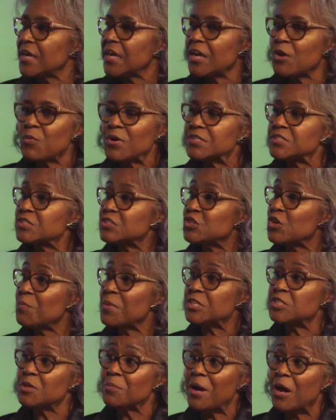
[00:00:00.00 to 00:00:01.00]
It wasn't so
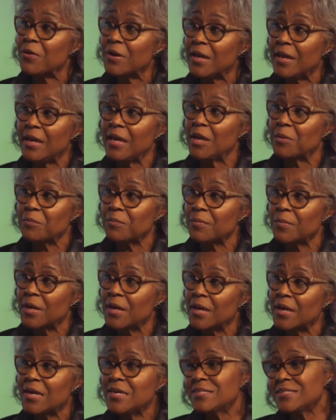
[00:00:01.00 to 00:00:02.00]
much about him.
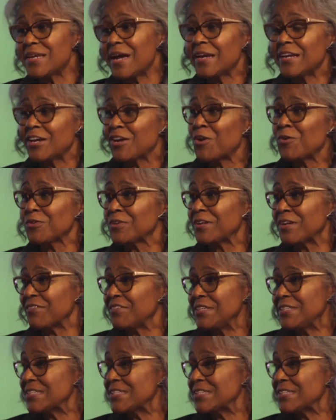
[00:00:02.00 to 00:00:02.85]
He's not yet old enough.